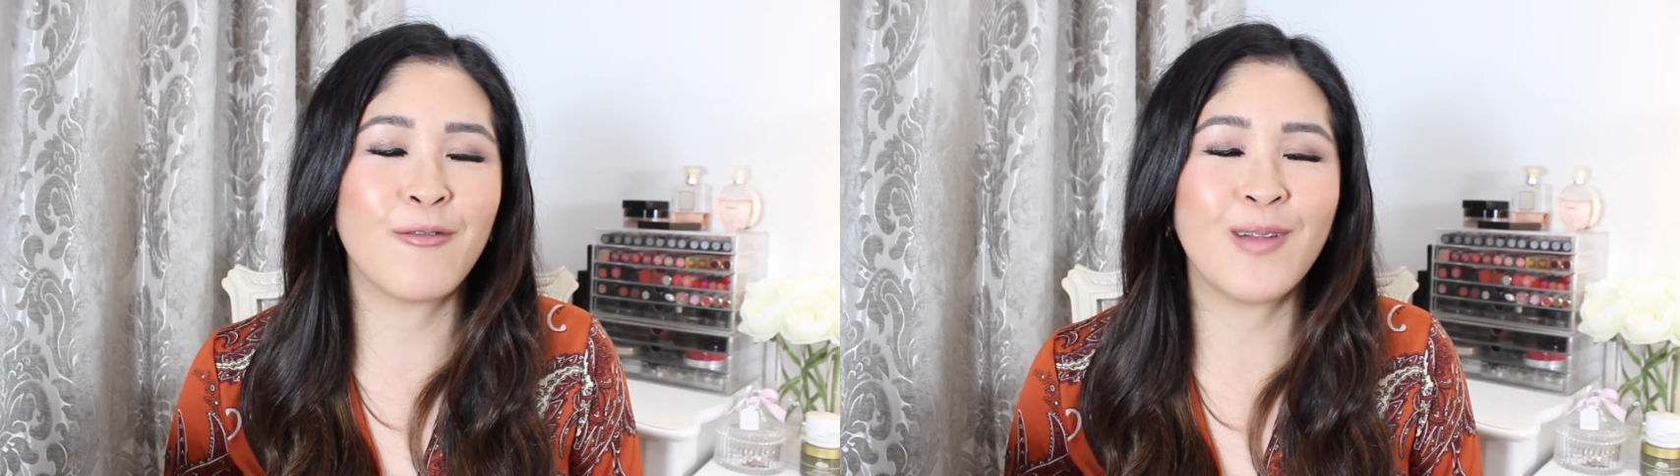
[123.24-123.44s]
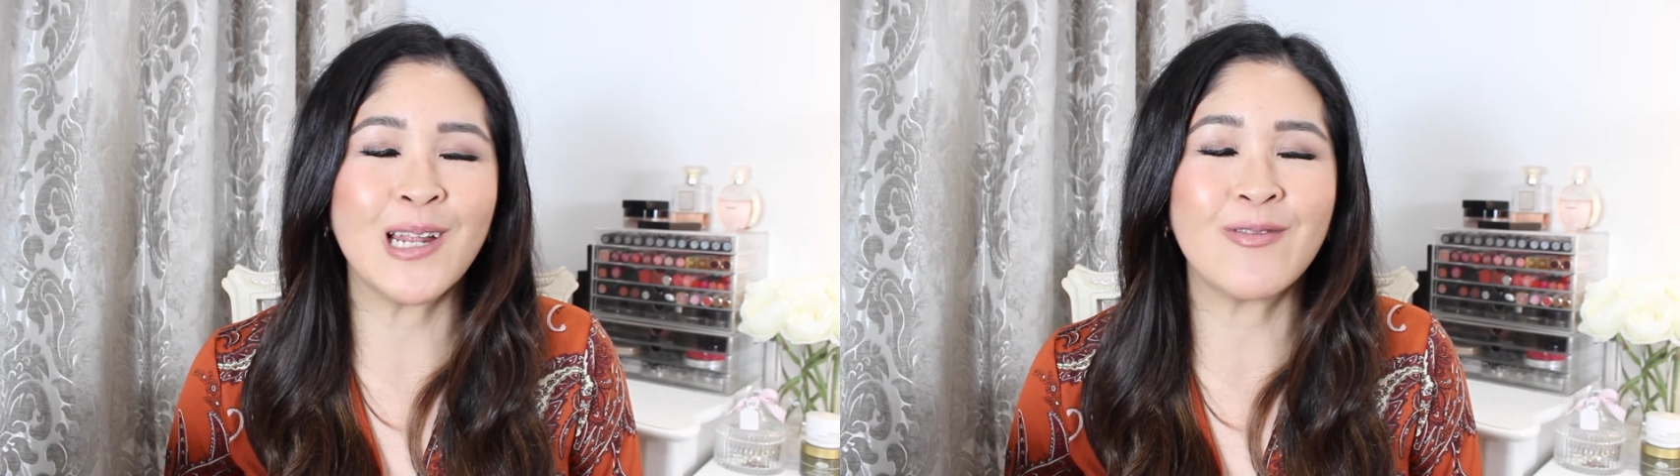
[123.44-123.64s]

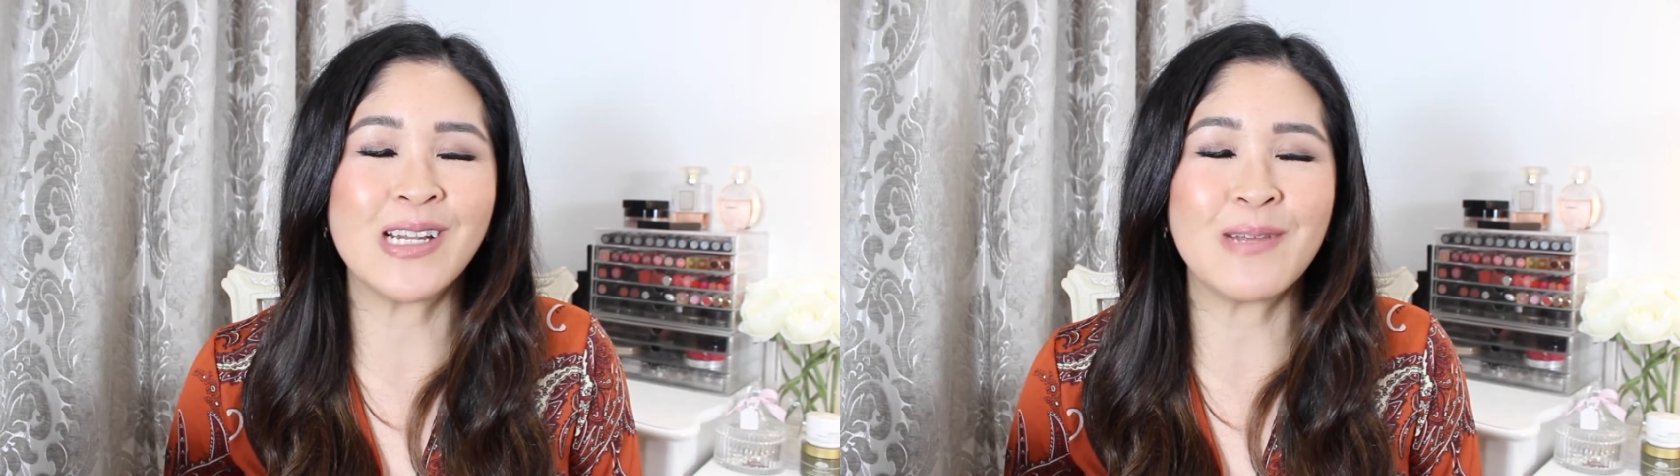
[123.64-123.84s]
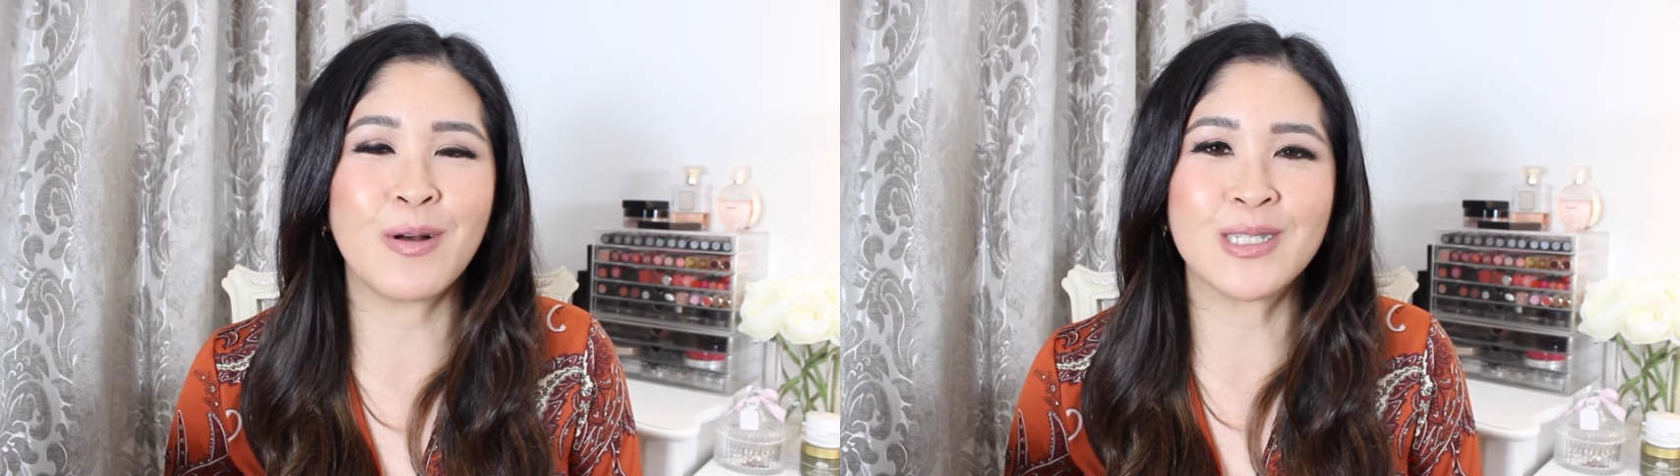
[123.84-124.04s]
I'm feeling
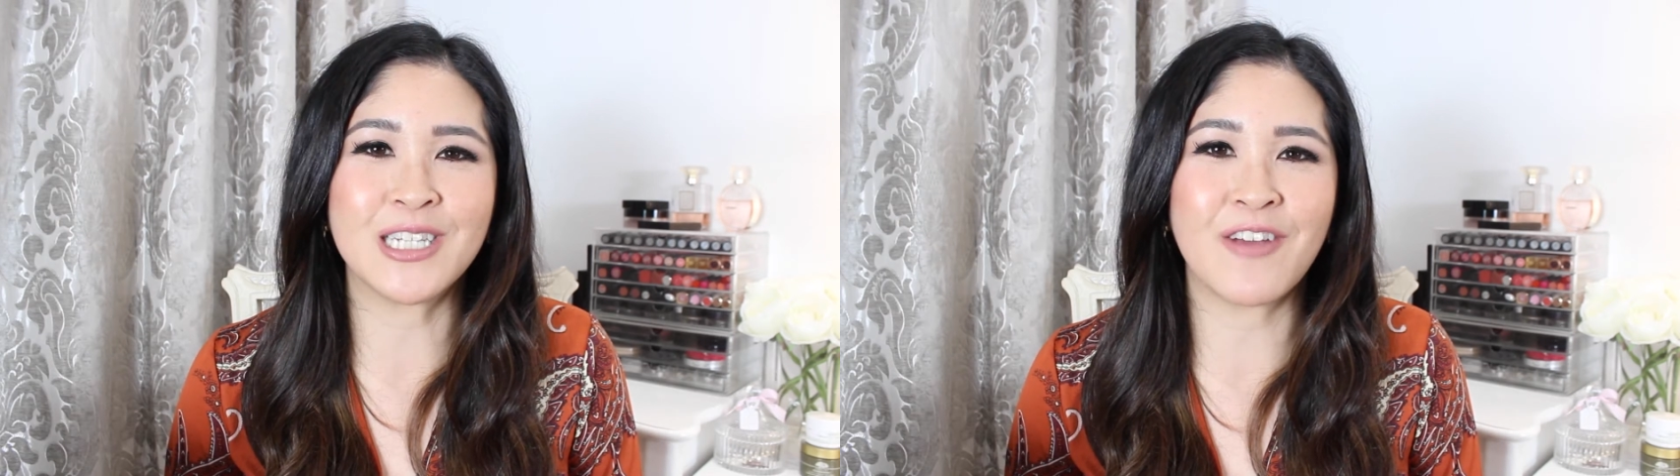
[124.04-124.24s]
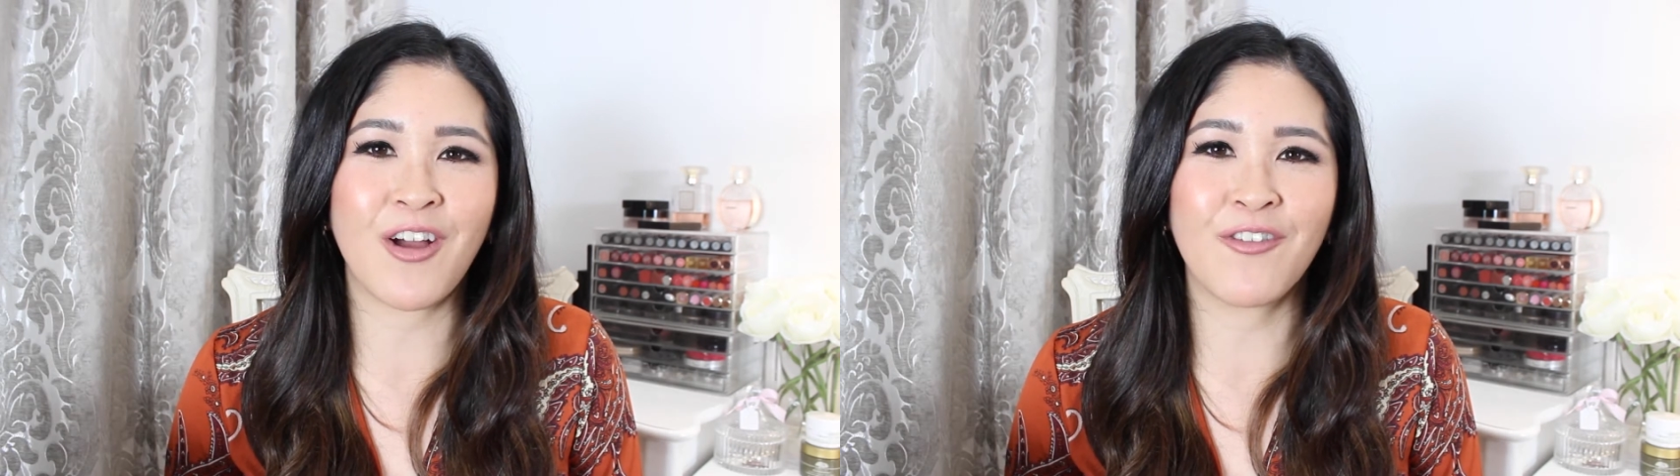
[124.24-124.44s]
really
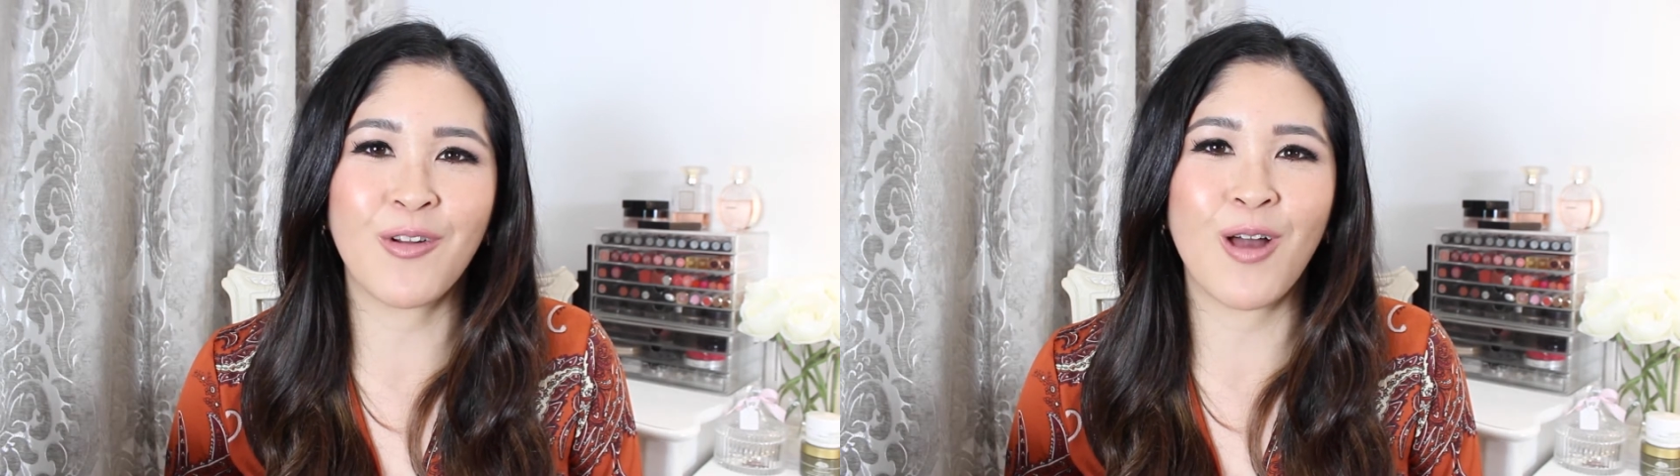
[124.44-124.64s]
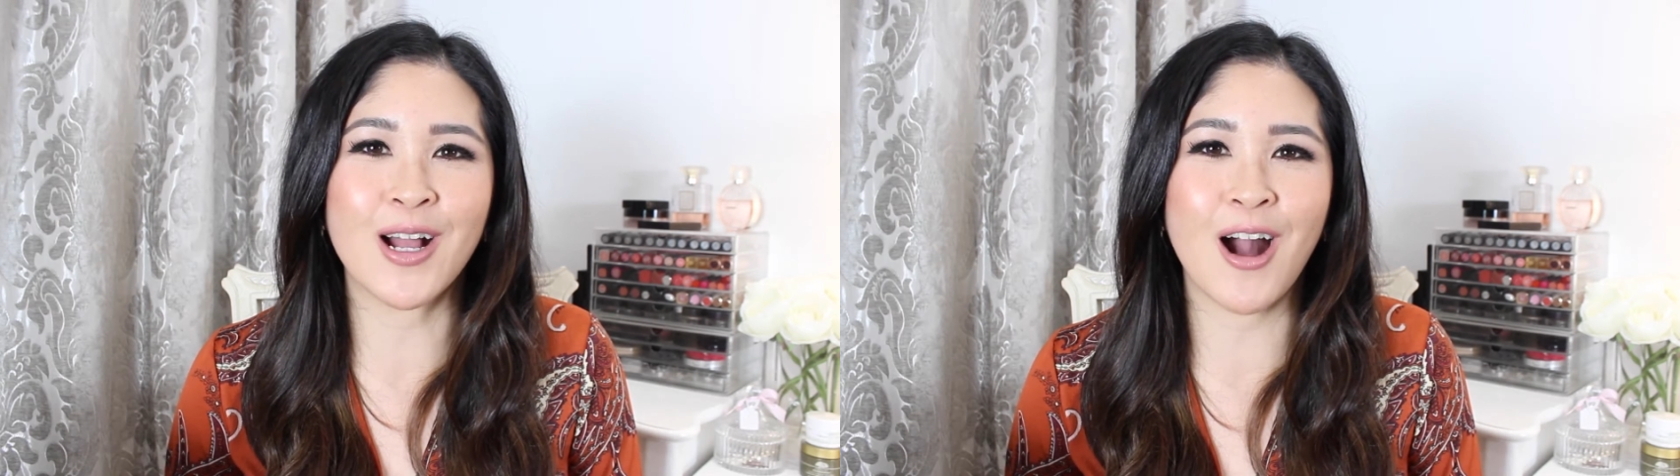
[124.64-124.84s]
positive I
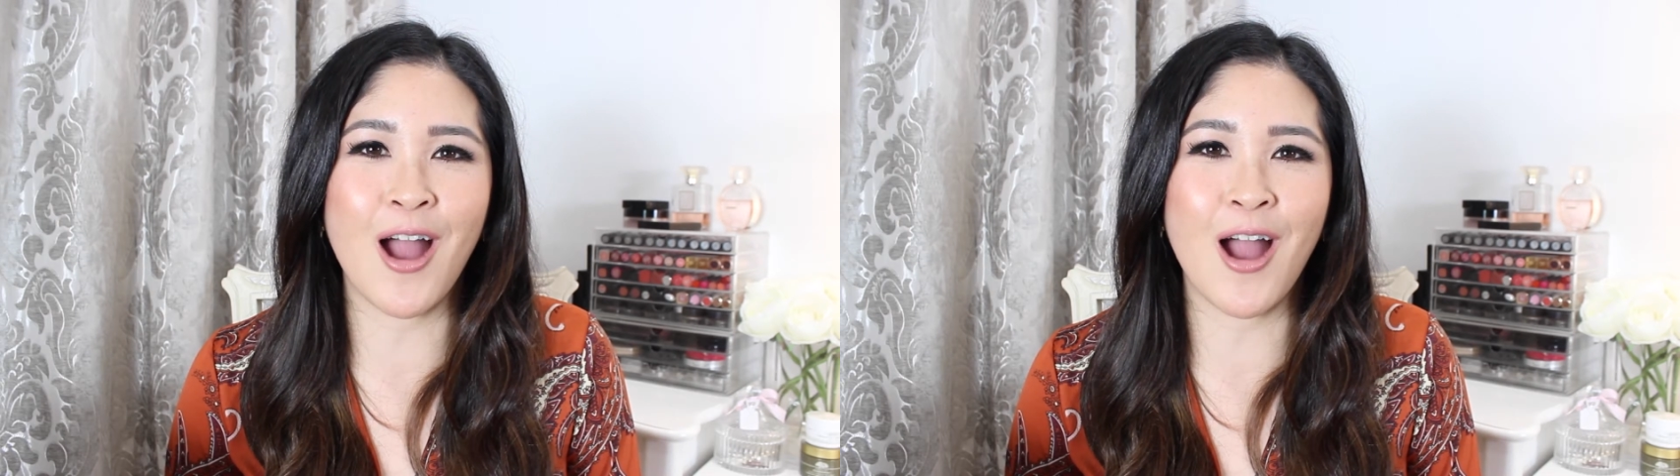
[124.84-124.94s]
feel like